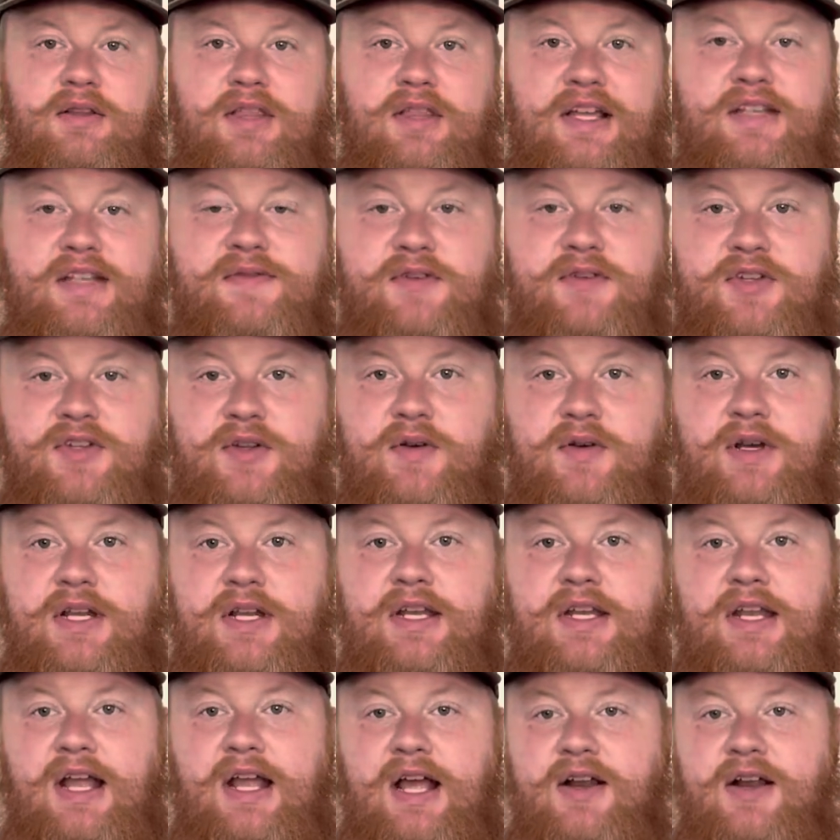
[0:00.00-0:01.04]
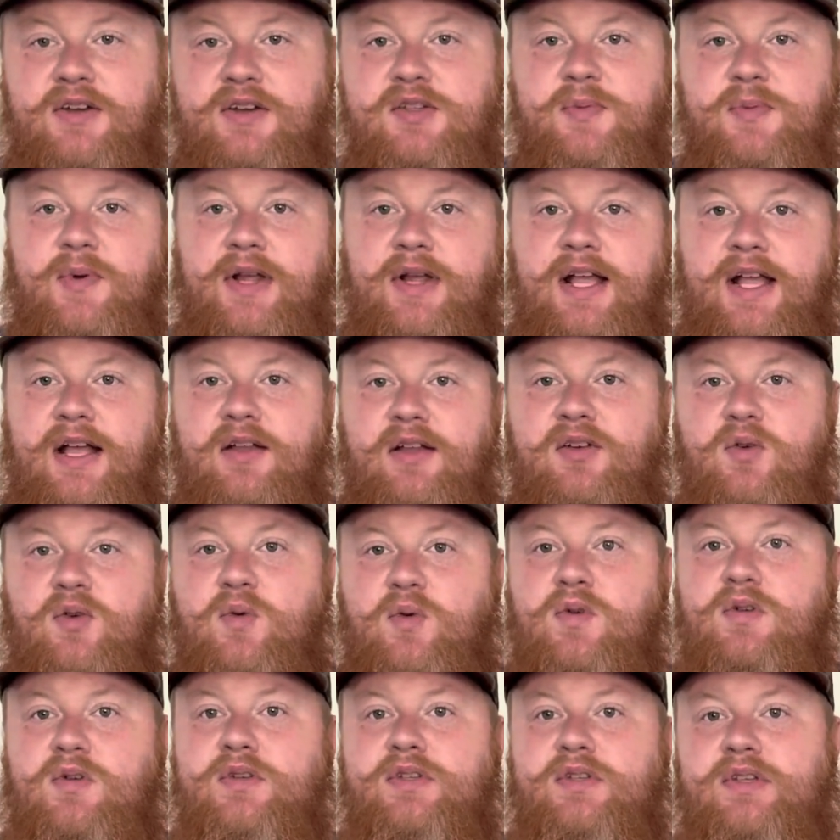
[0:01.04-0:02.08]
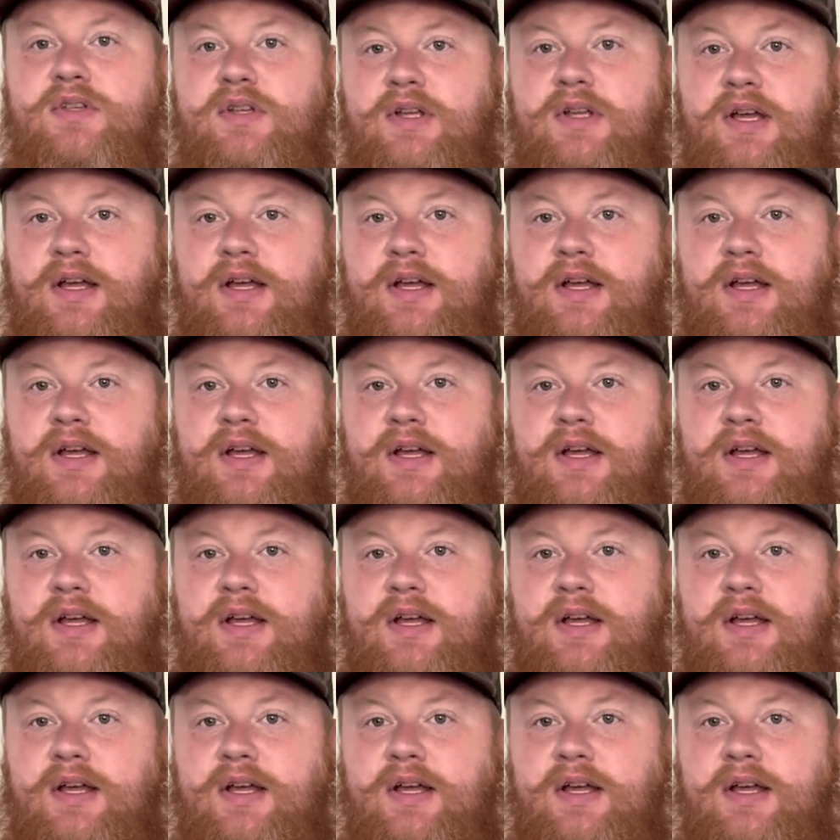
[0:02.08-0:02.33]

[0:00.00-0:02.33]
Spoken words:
Thanks for tuning in to Iron Spring Outdoors.